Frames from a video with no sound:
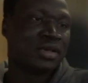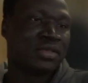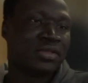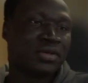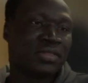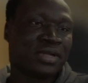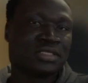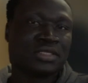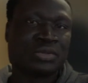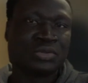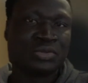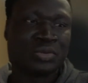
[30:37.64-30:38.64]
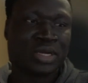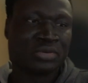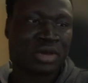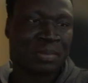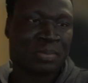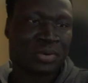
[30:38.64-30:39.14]
you know, that is a good way to
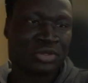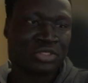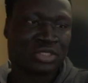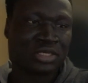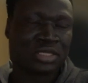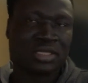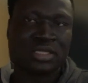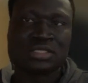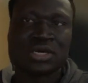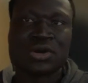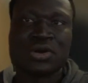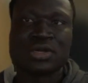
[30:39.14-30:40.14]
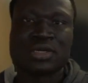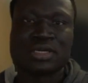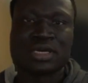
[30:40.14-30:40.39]
approach this all